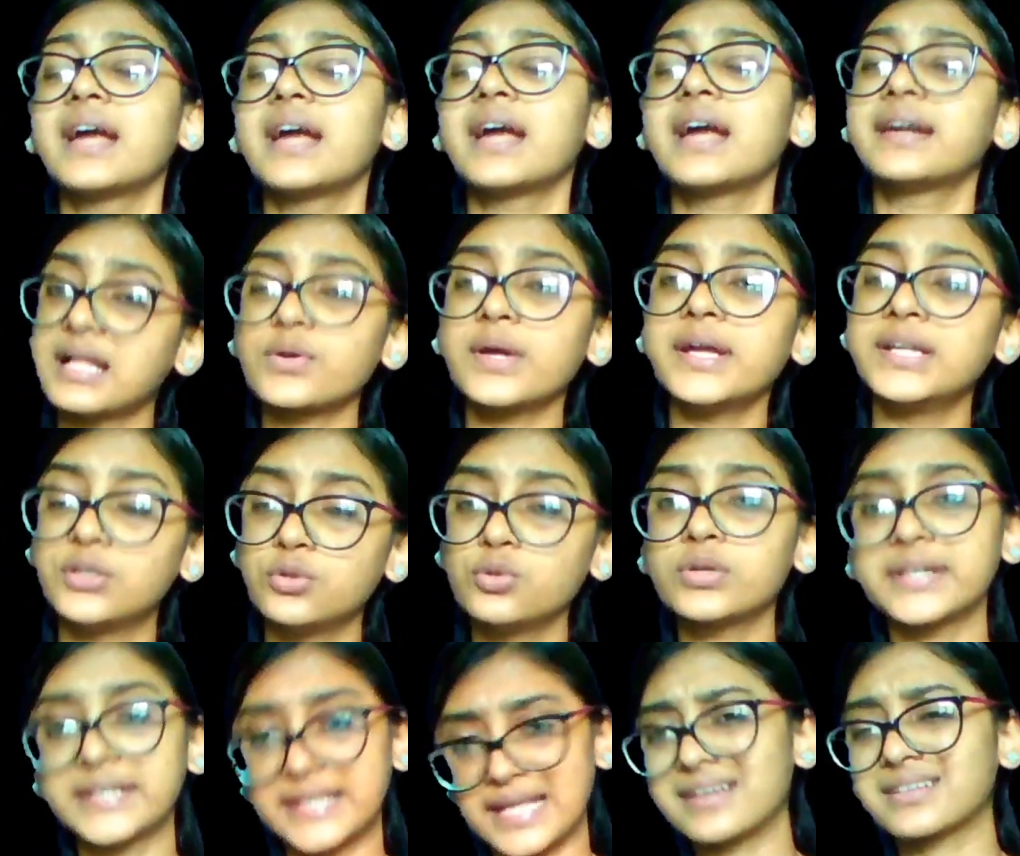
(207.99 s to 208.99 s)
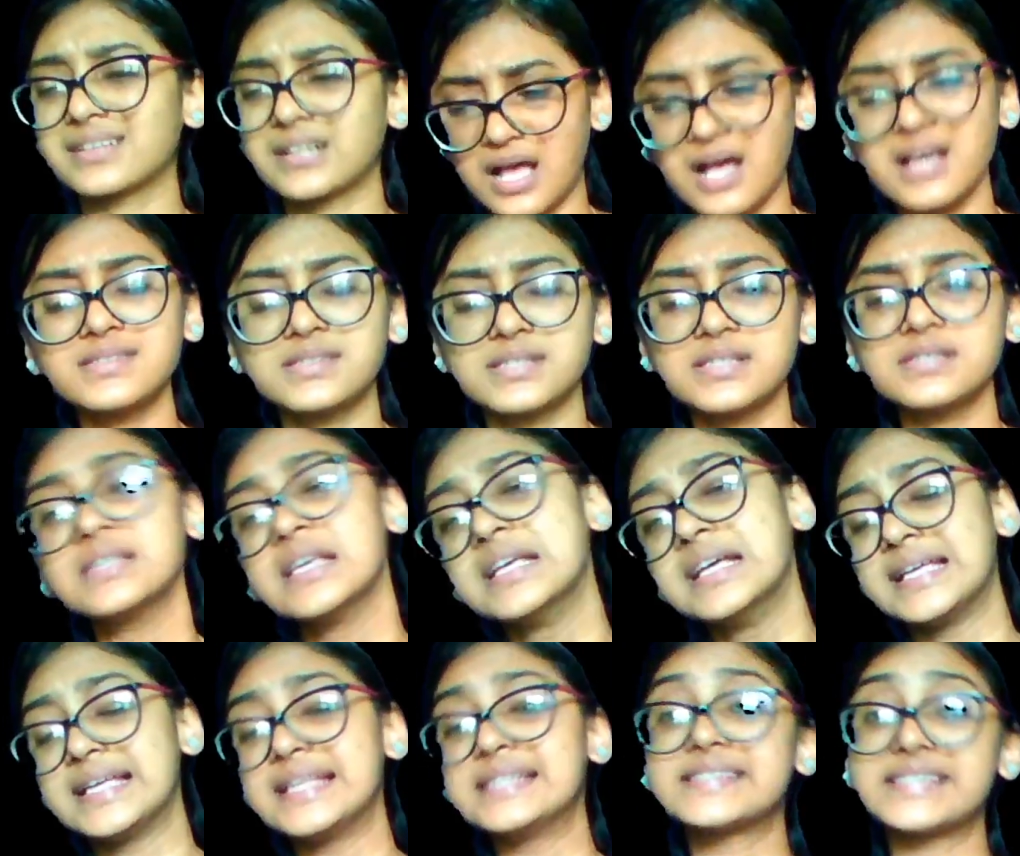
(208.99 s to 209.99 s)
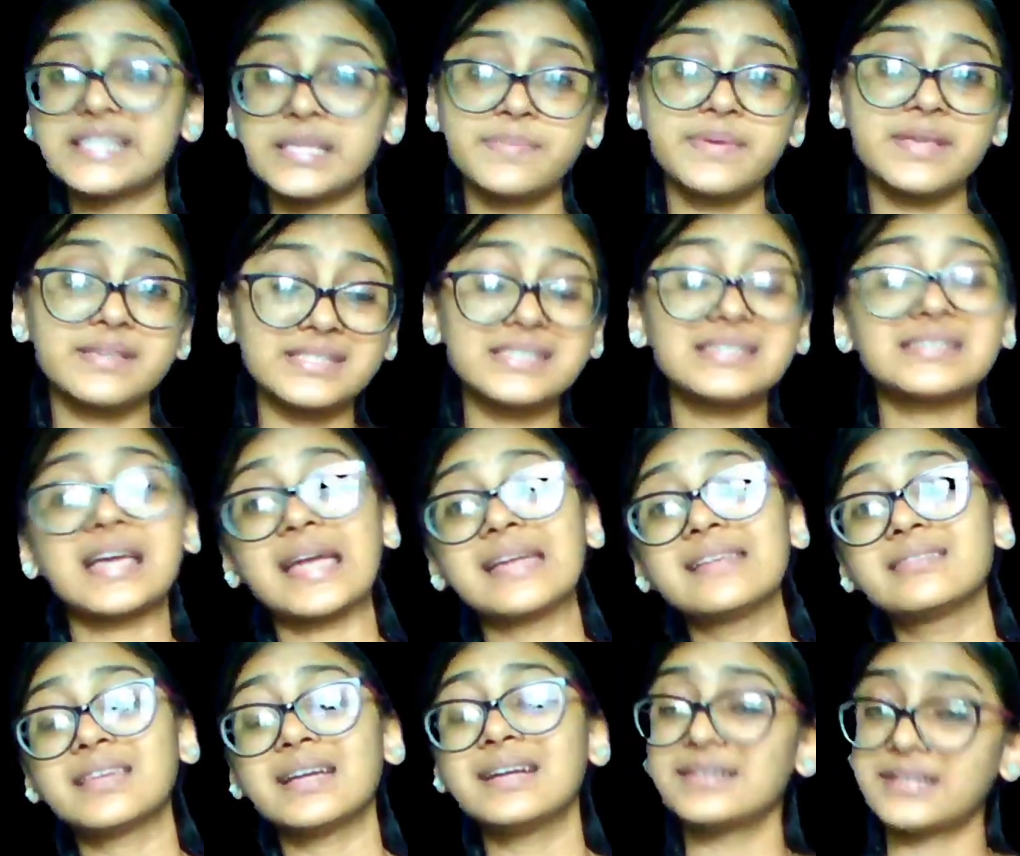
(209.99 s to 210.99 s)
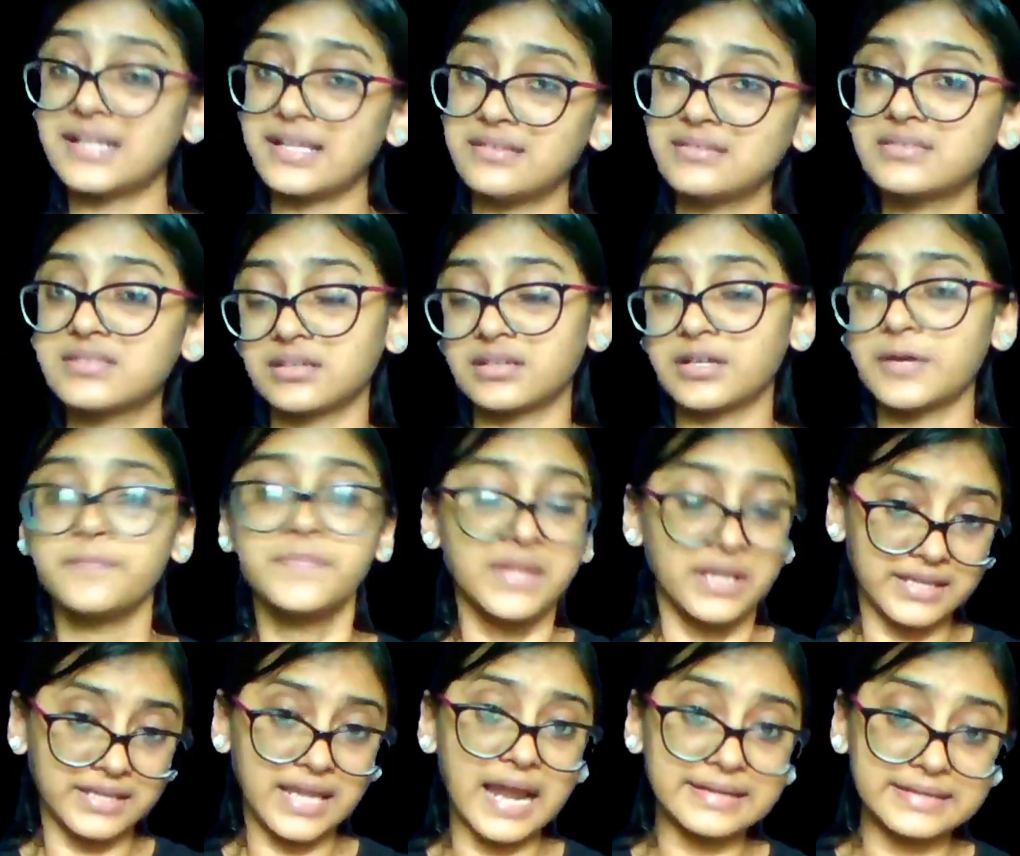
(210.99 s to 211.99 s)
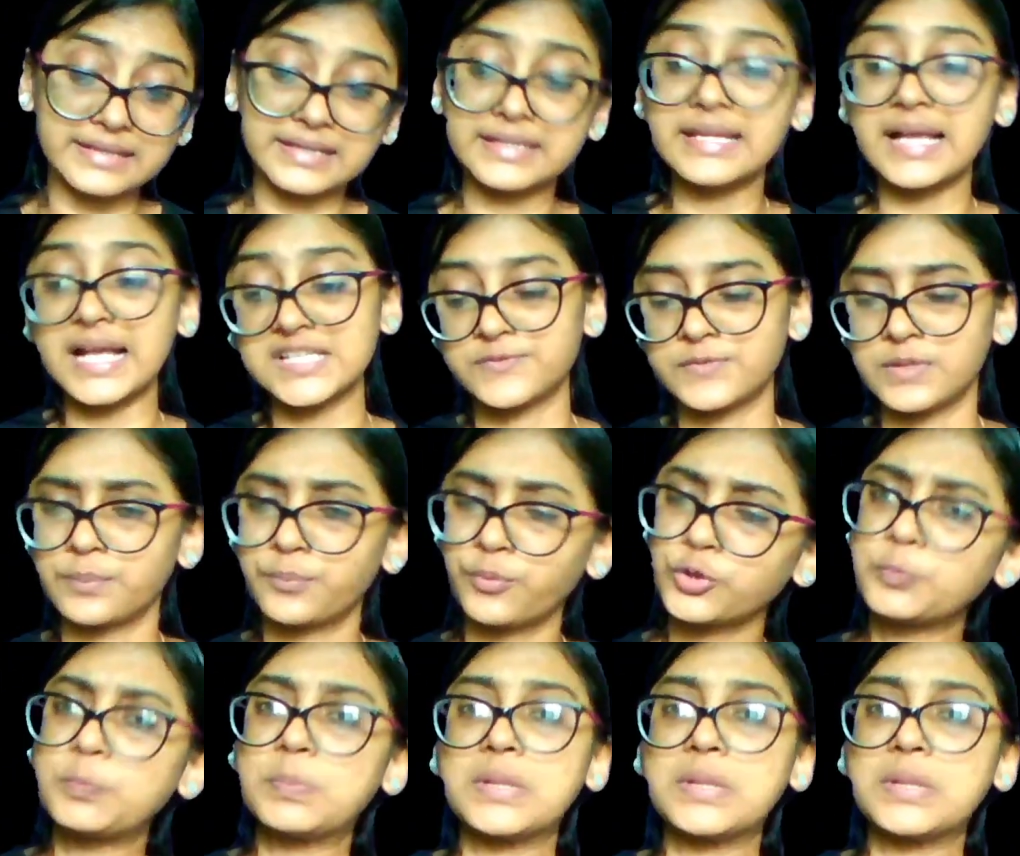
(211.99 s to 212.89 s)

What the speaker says: And so I do take classes in CBSE 9th and 10th category as well, both